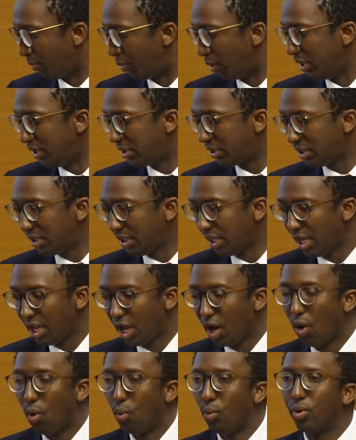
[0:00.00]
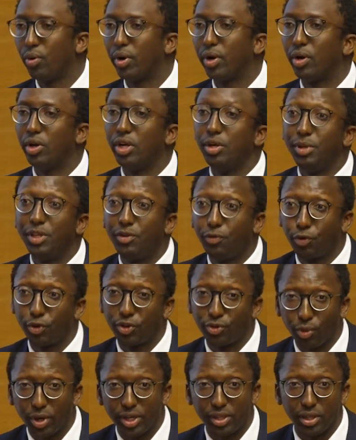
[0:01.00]
policy, we were a little bit
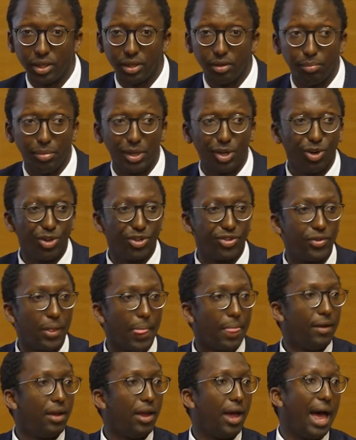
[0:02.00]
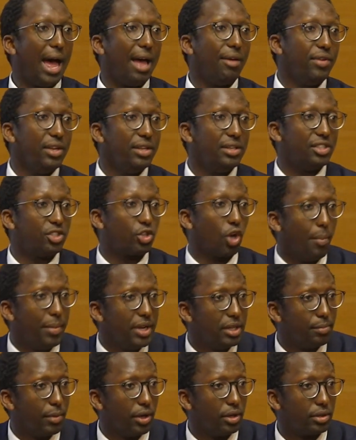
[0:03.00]
frustrated because having this
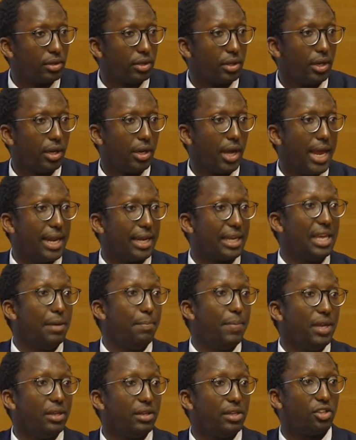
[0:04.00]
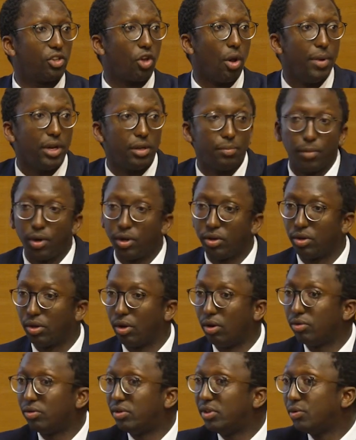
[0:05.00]
commitment and keeping this commitment
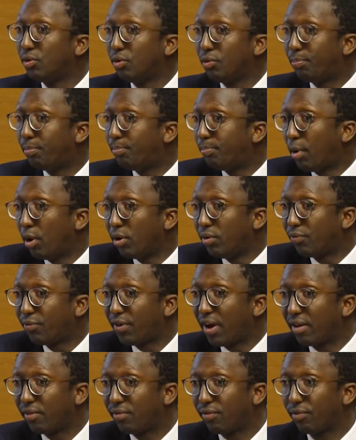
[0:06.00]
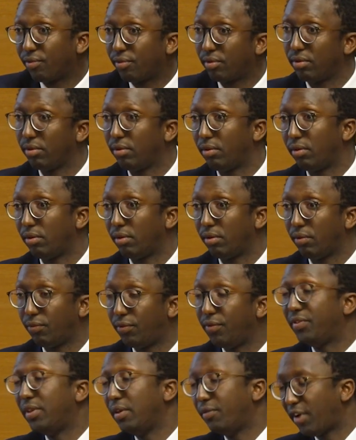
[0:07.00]
of
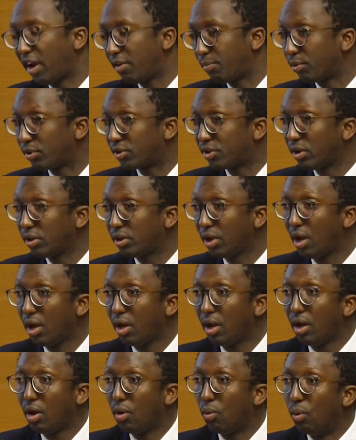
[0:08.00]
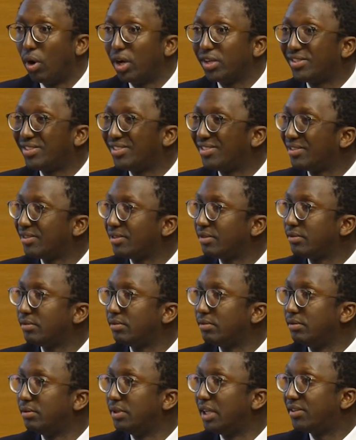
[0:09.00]
0.55% was
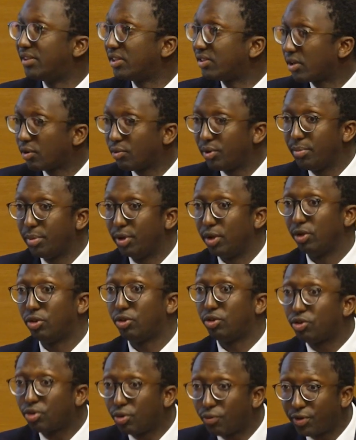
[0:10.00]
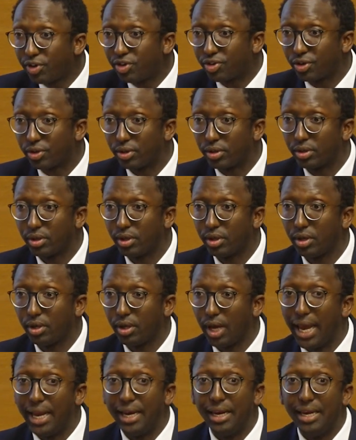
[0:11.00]
necessary but not sufficient.
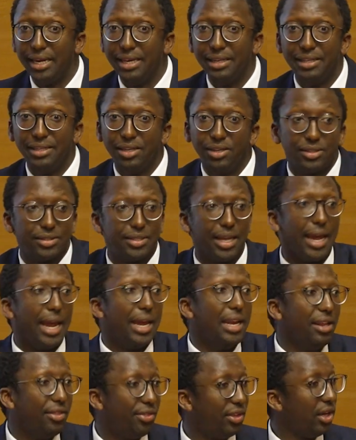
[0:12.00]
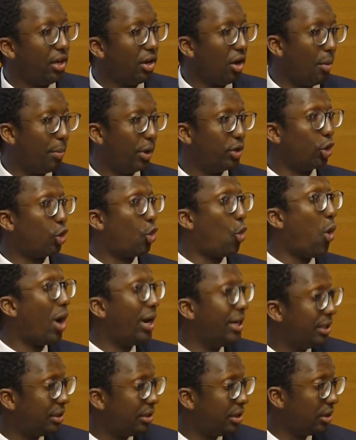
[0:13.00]
And it didn't say anything about the
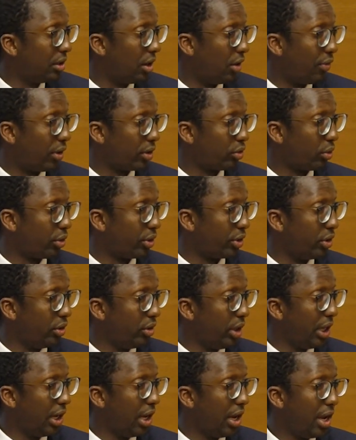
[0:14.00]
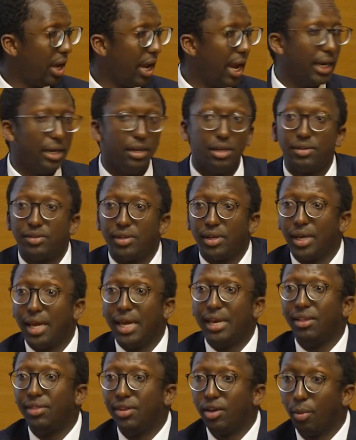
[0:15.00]
quality of what we were doing, and it didn't say
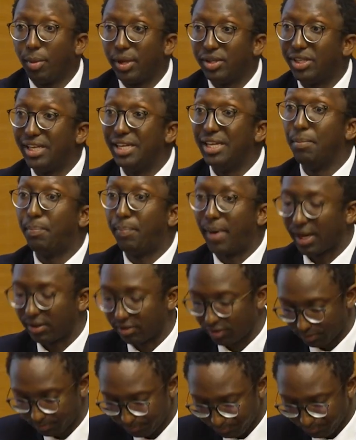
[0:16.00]
anything about the impact.